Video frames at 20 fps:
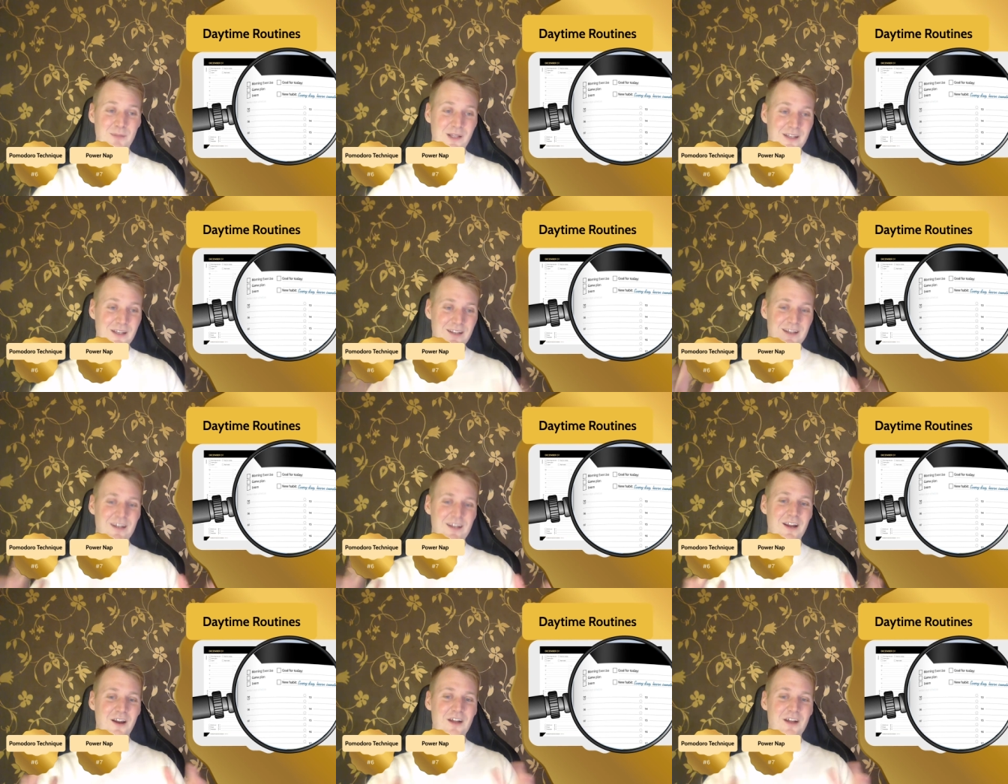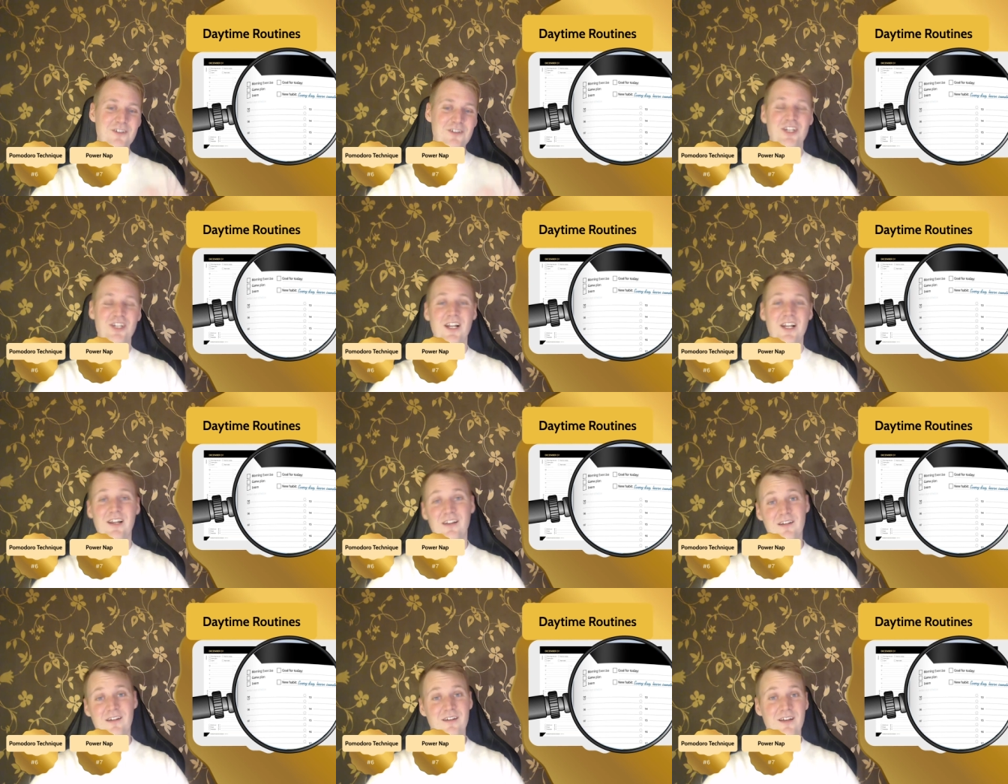But in a
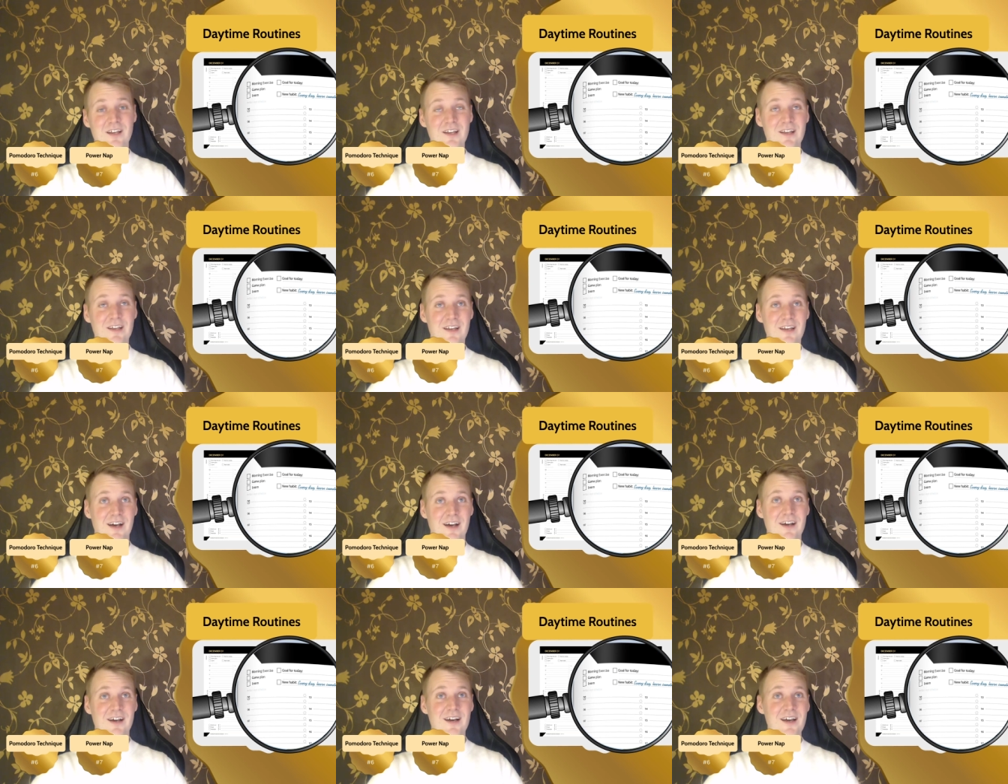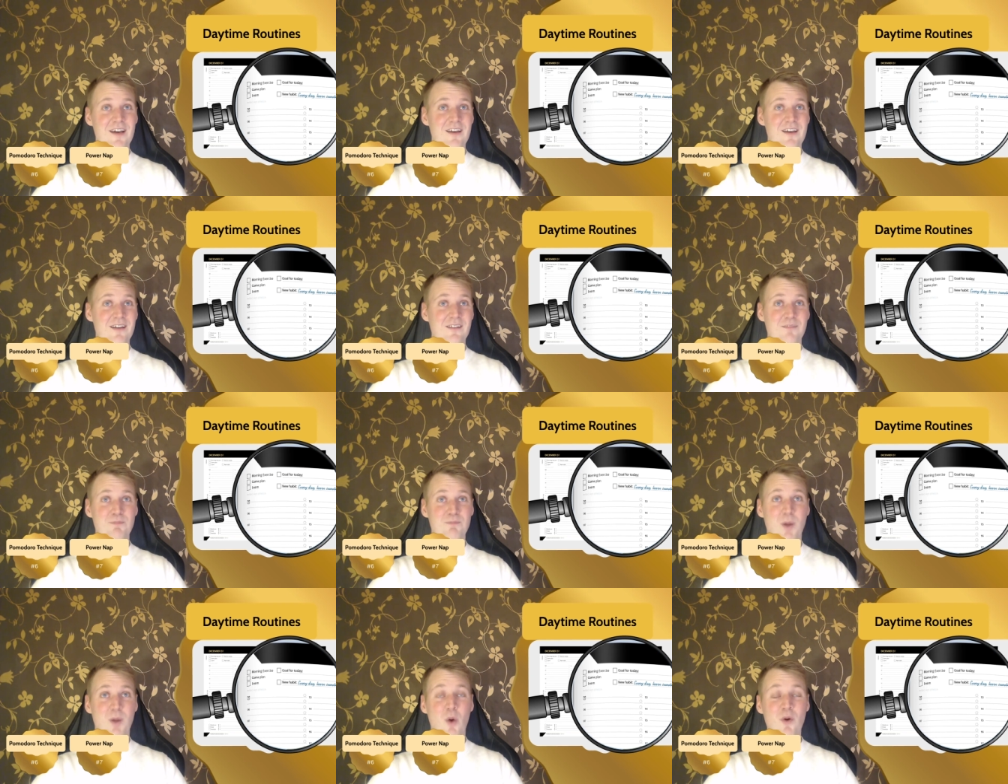nutshell,
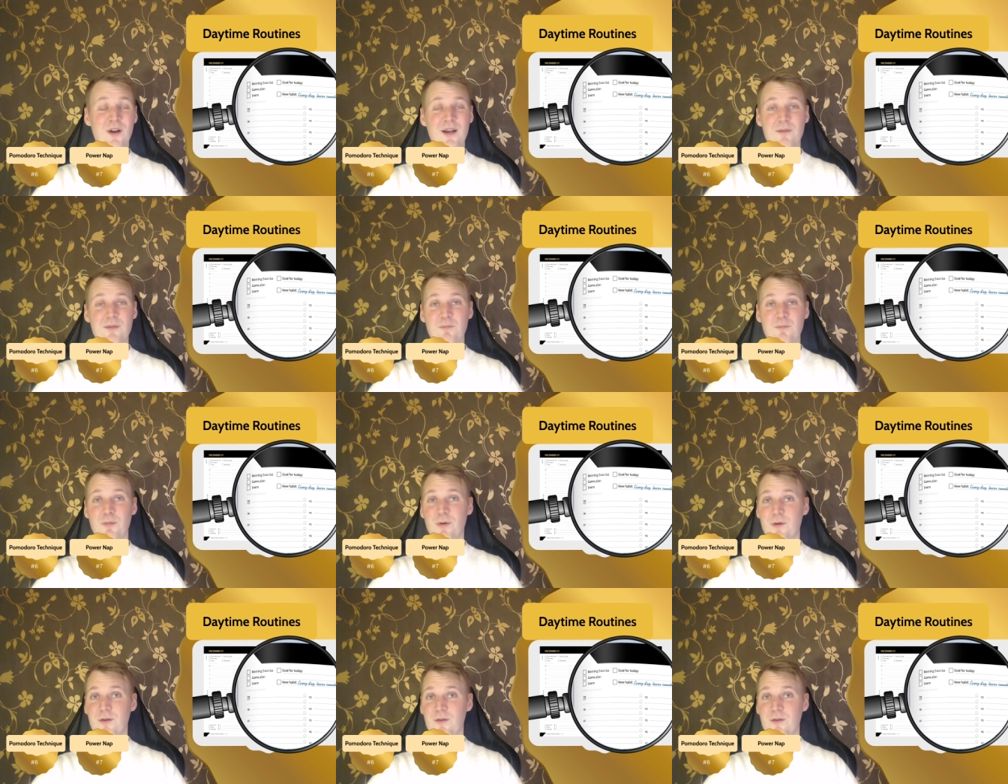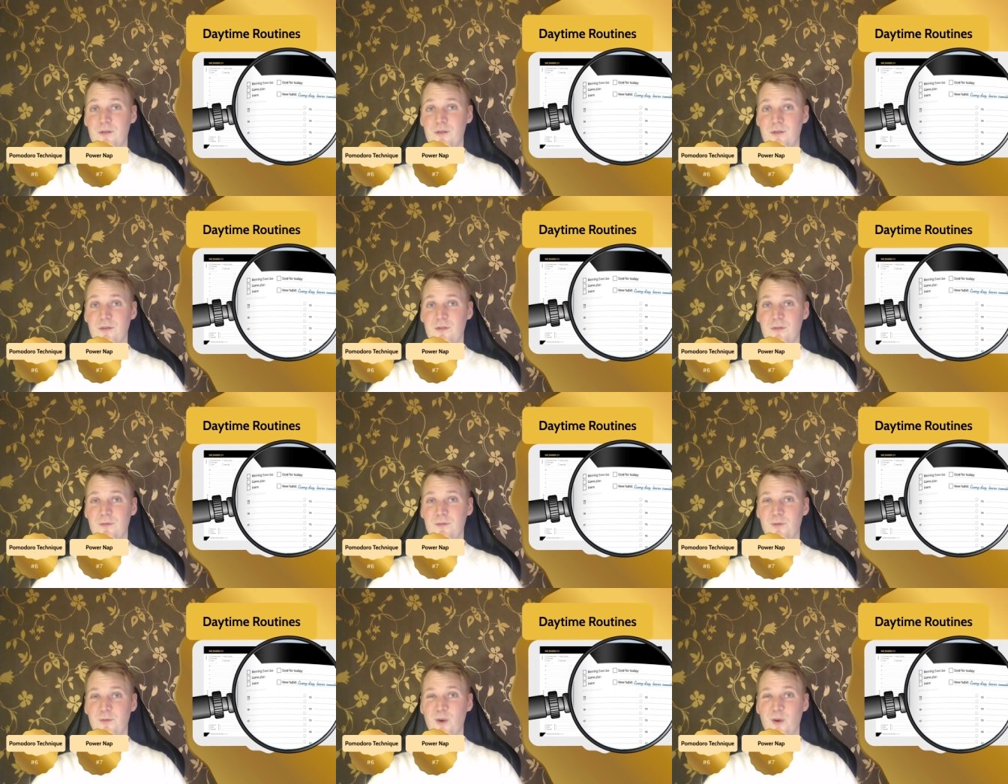power nap
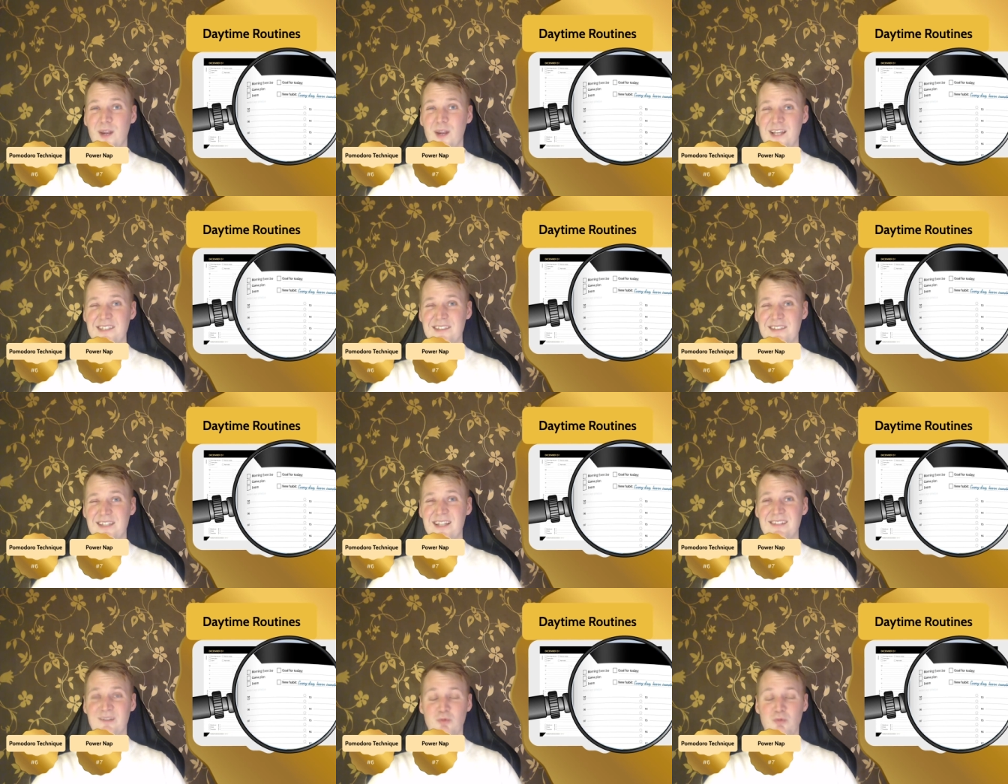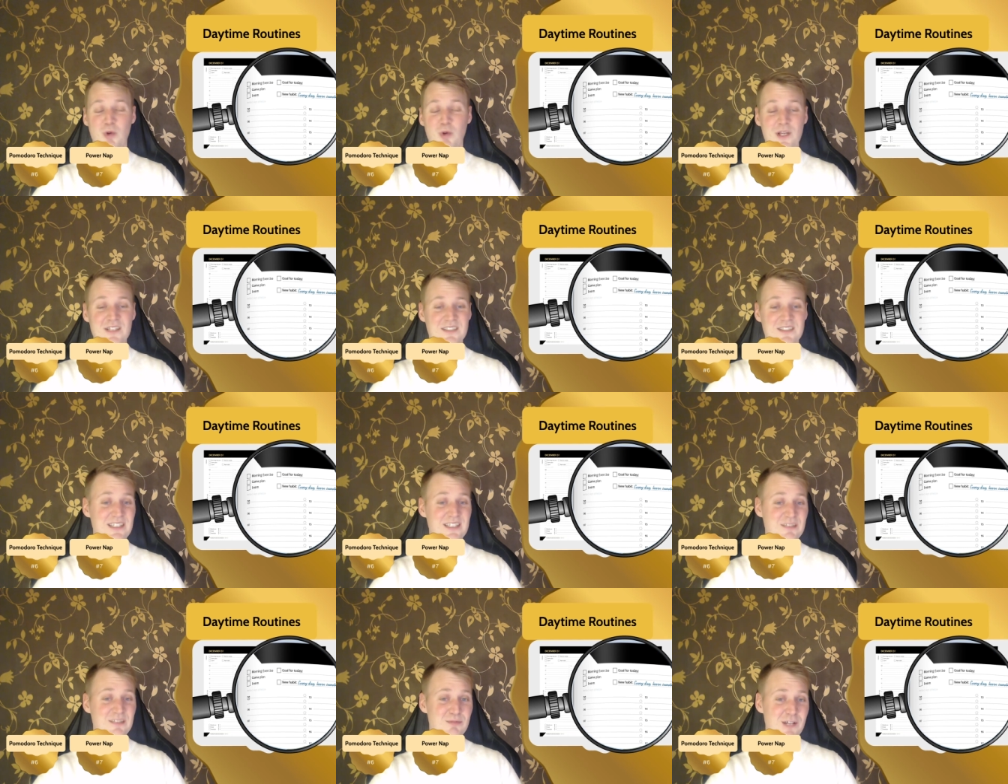for less than
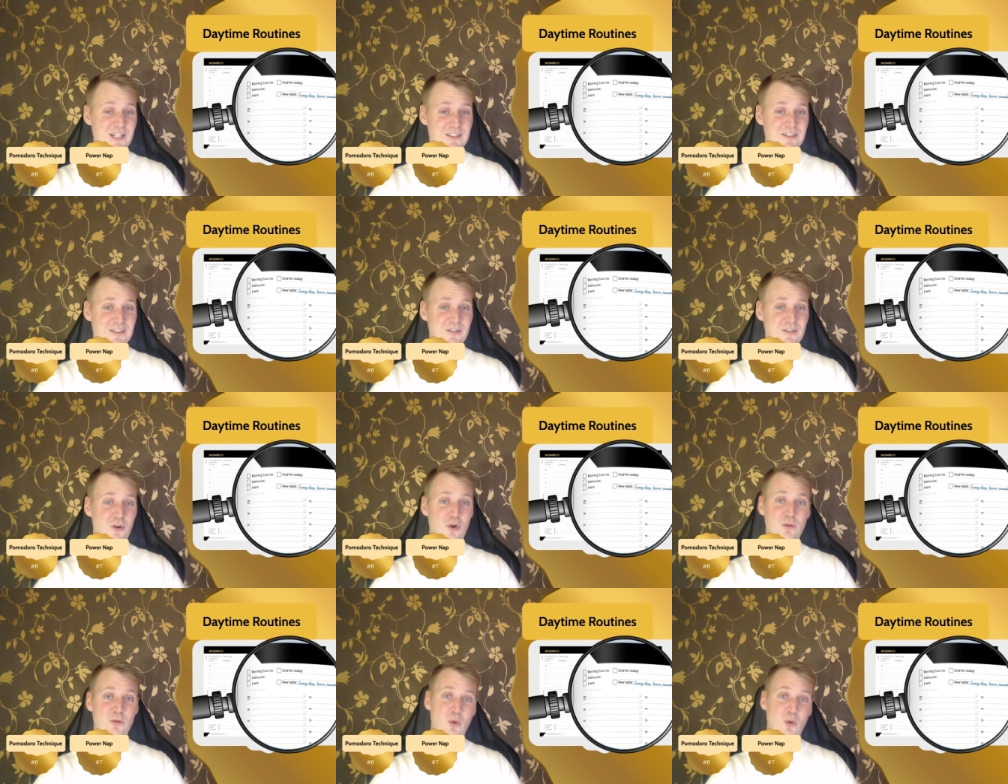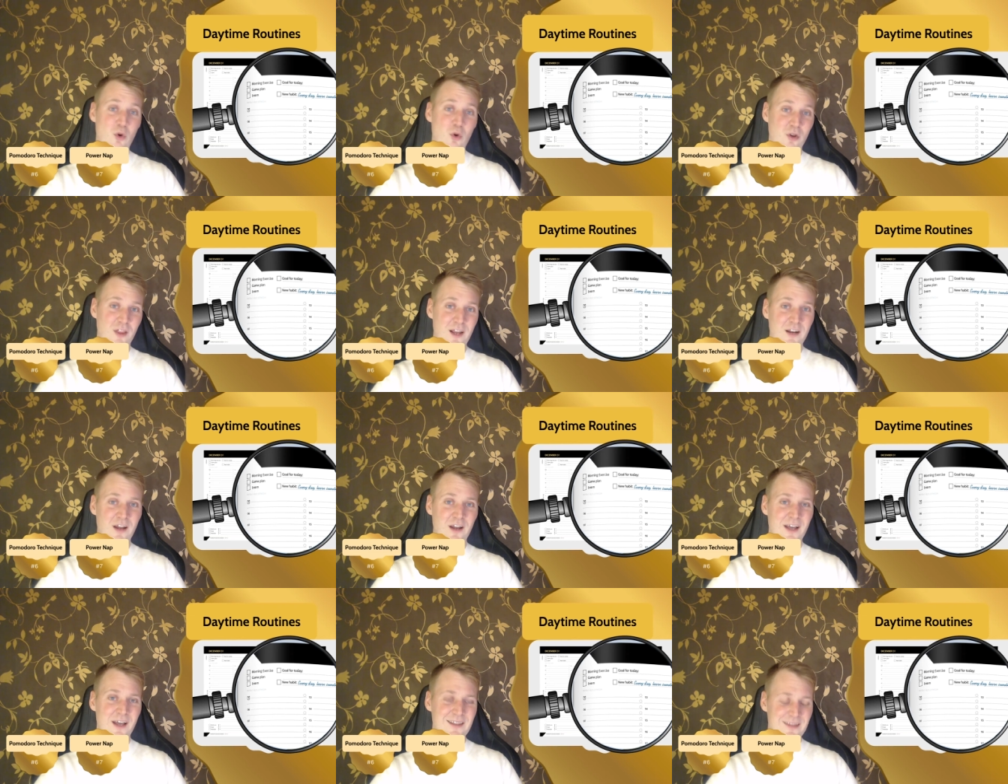26 minutes or more
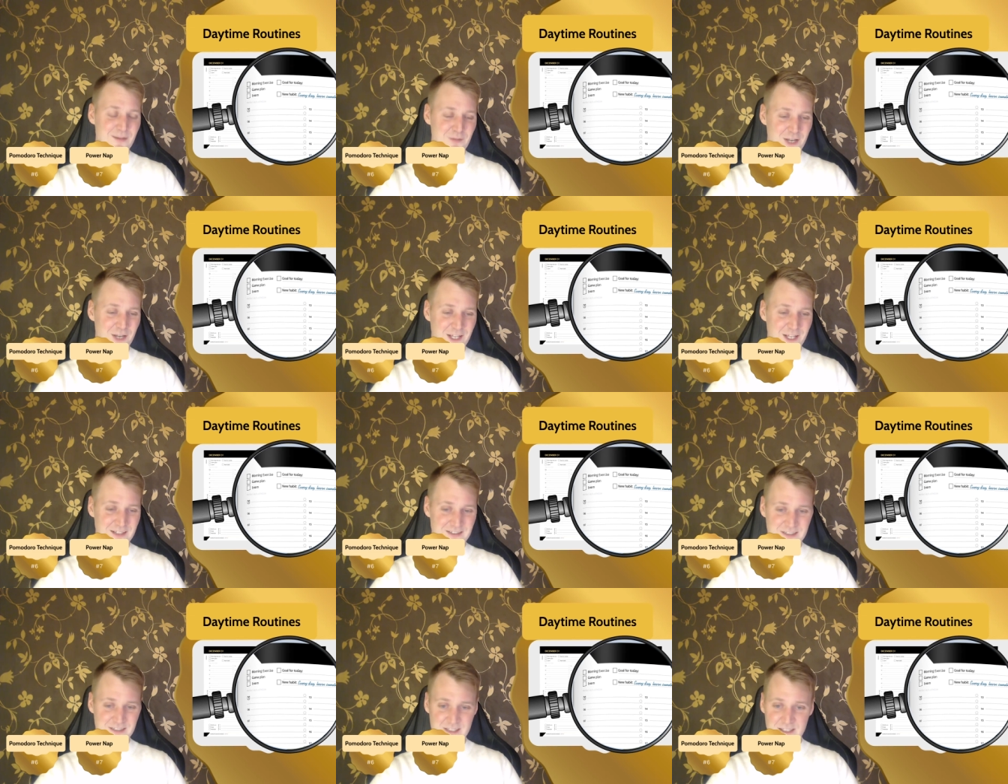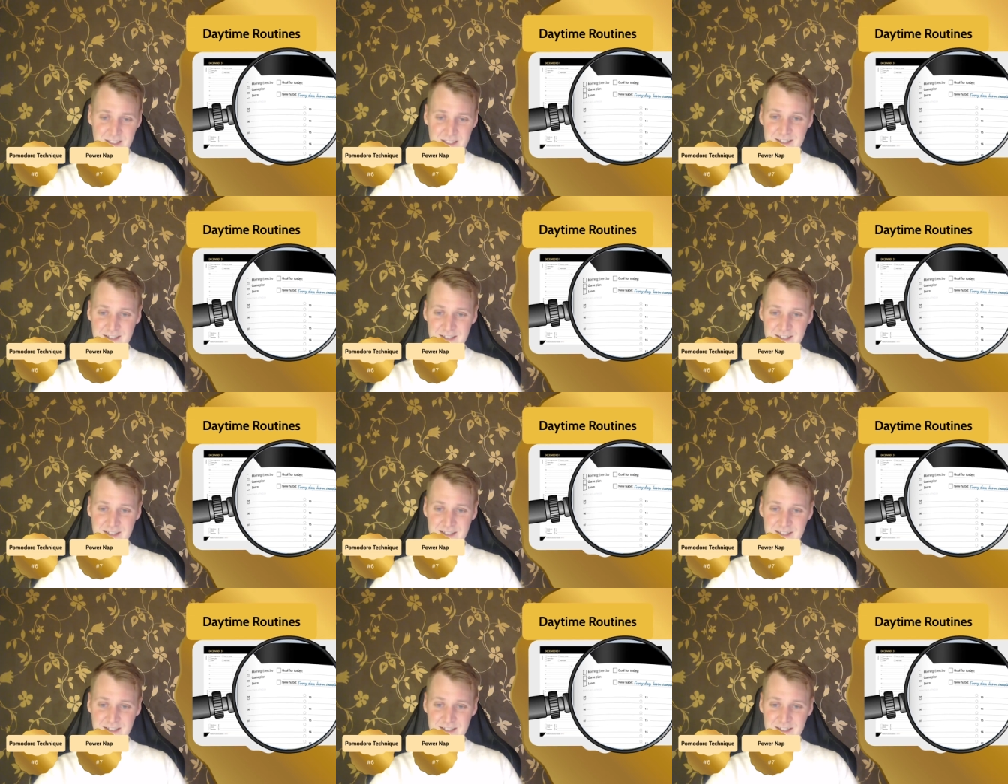than 90 minutes.